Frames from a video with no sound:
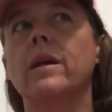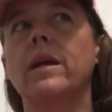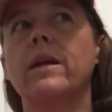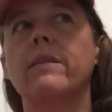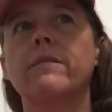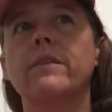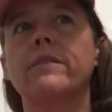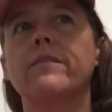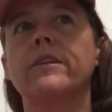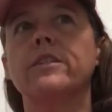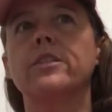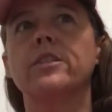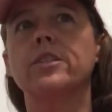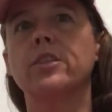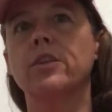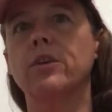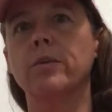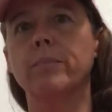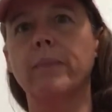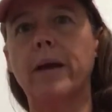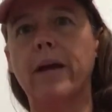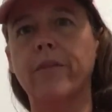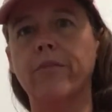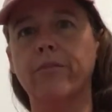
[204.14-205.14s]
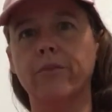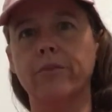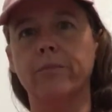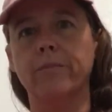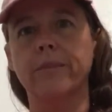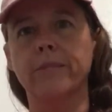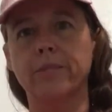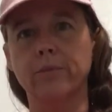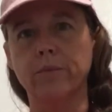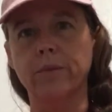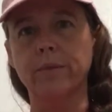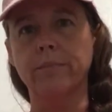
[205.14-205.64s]
Even if I just go to the bathroom,
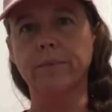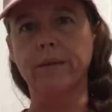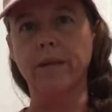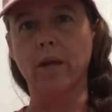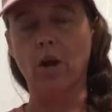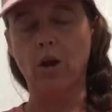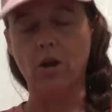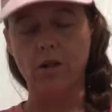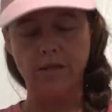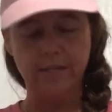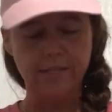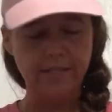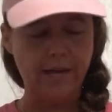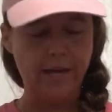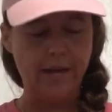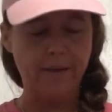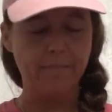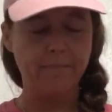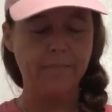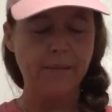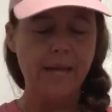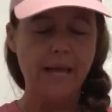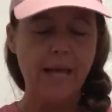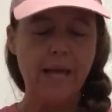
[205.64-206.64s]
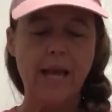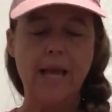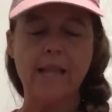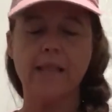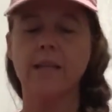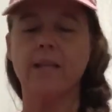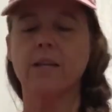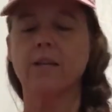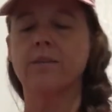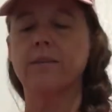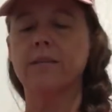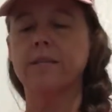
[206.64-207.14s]
it's with me all the time. And
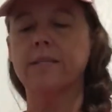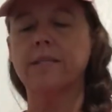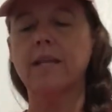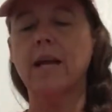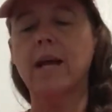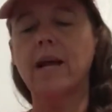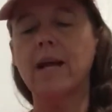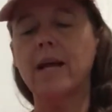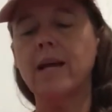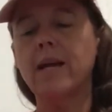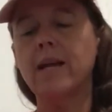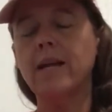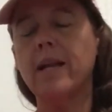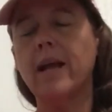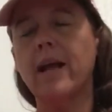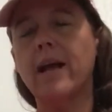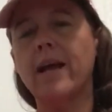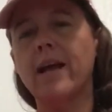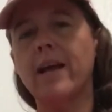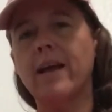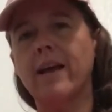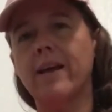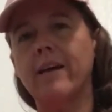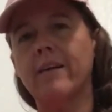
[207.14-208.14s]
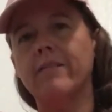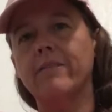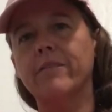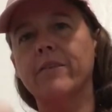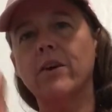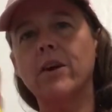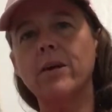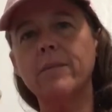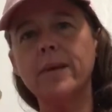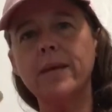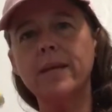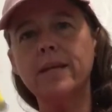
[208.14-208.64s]
then on the side, I have
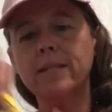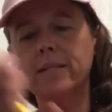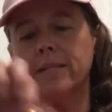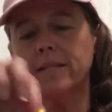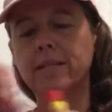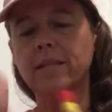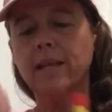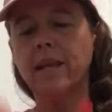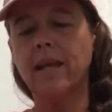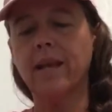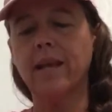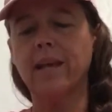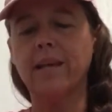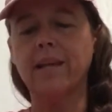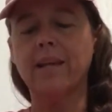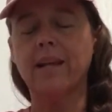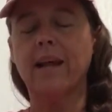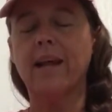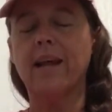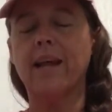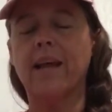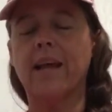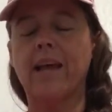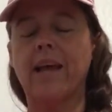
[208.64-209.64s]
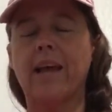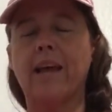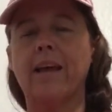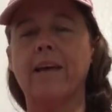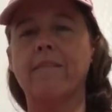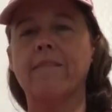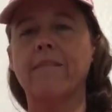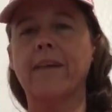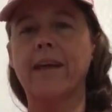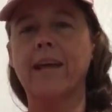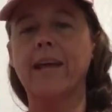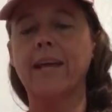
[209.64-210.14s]
Carmex, and I
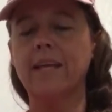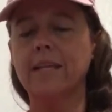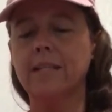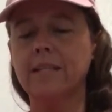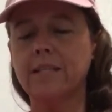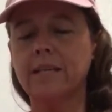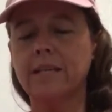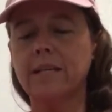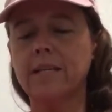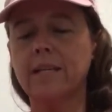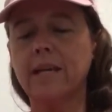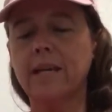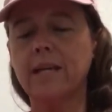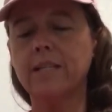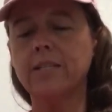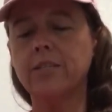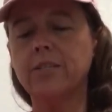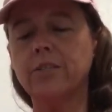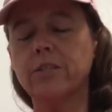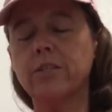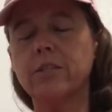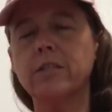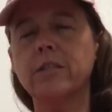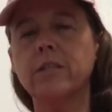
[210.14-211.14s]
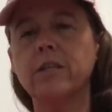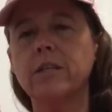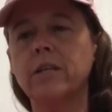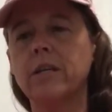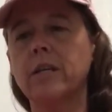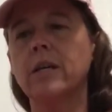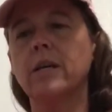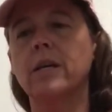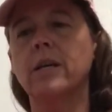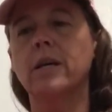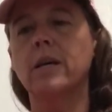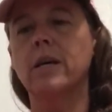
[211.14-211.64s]
have hand sanitizer,
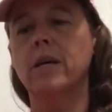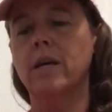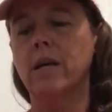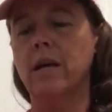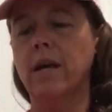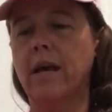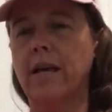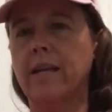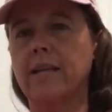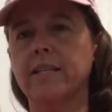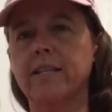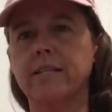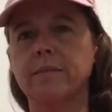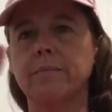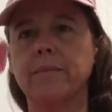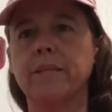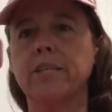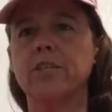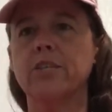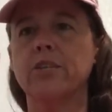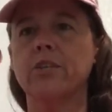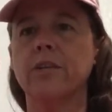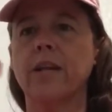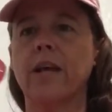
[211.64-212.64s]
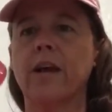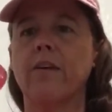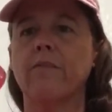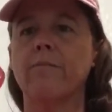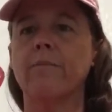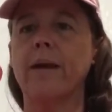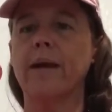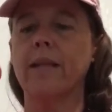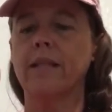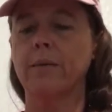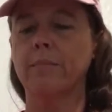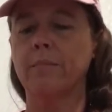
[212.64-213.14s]
and it's a mixture now of
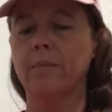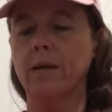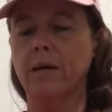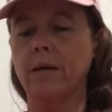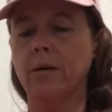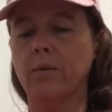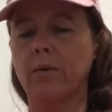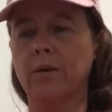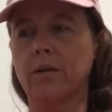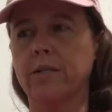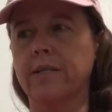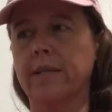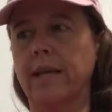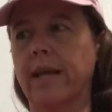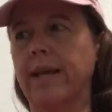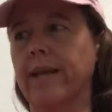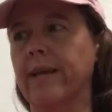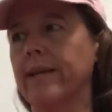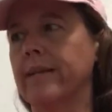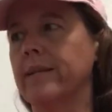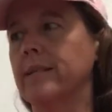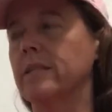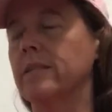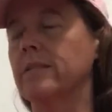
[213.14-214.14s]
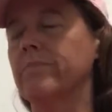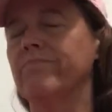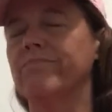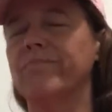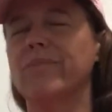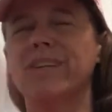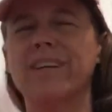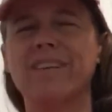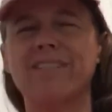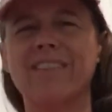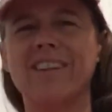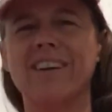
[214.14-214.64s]
Bath and Body Works and
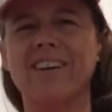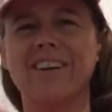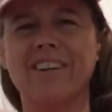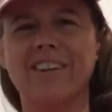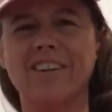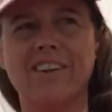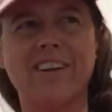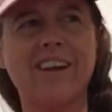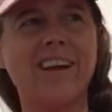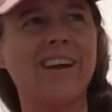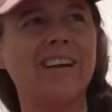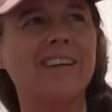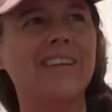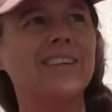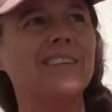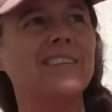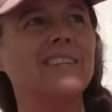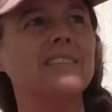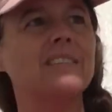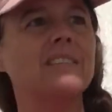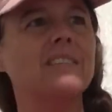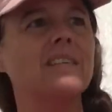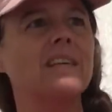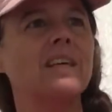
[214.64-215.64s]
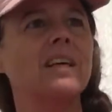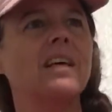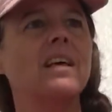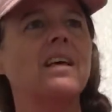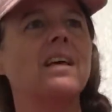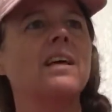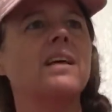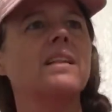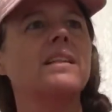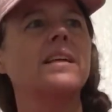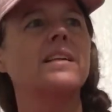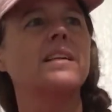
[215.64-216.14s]
whatever that other kind is
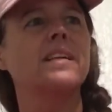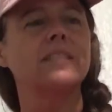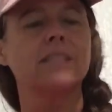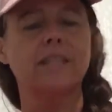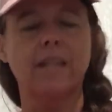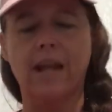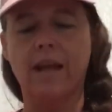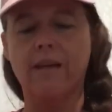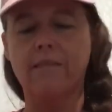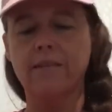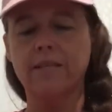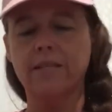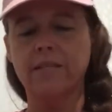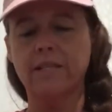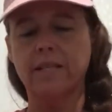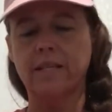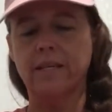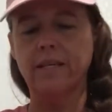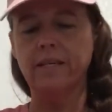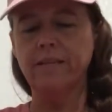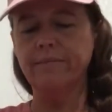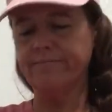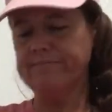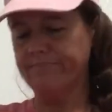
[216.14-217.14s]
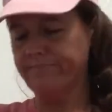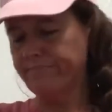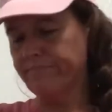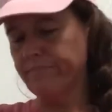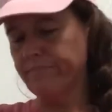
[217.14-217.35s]
that doesn't have a scent.